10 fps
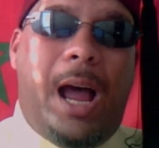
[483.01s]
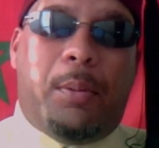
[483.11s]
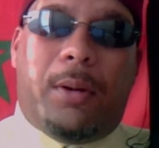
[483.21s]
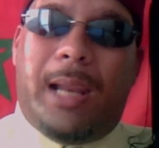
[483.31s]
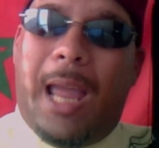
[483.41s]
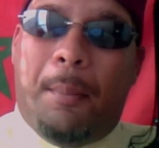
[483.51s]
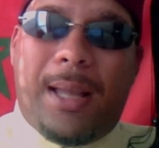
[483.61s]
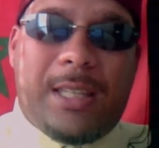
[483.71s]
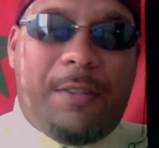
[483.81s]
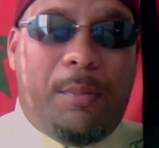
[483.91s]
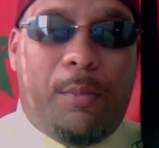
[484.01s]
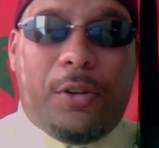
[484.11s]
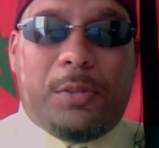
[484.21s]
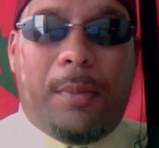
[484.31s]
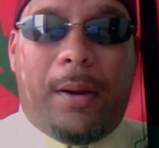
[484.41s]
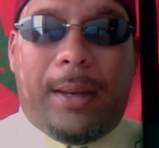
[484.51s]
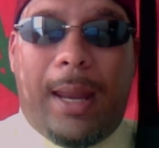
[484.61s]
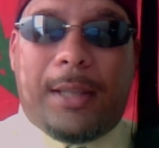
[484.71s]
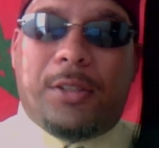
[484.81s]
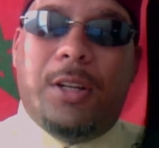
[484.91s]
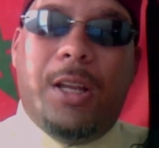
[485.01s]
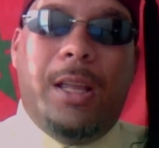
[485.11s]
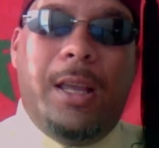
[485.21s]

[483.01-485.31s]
I proclaim myself a Moorish American national,